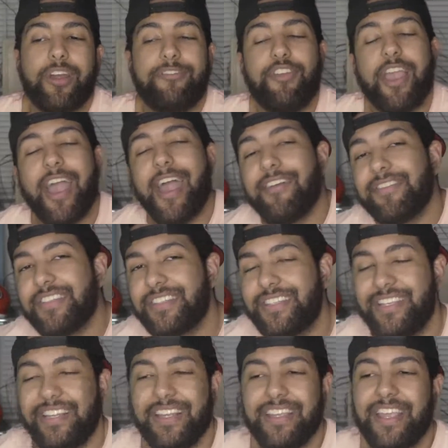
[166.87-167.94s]
If you haven't
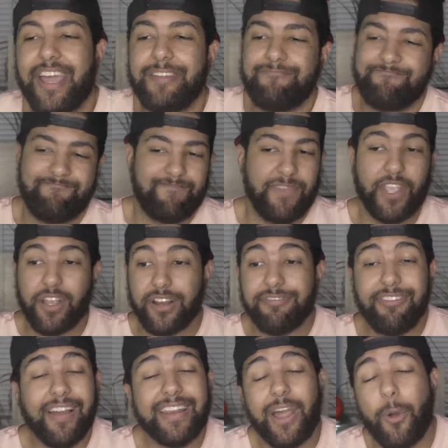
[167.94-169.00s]
seen it yet, you're going to
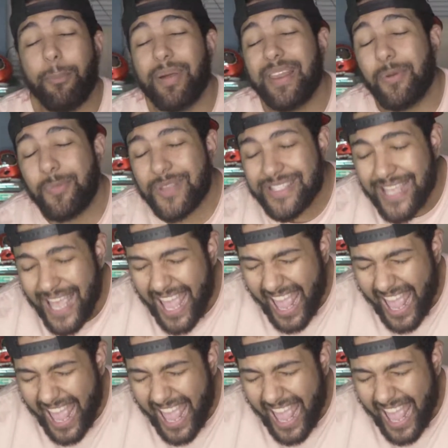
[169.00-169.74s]
find out, but it was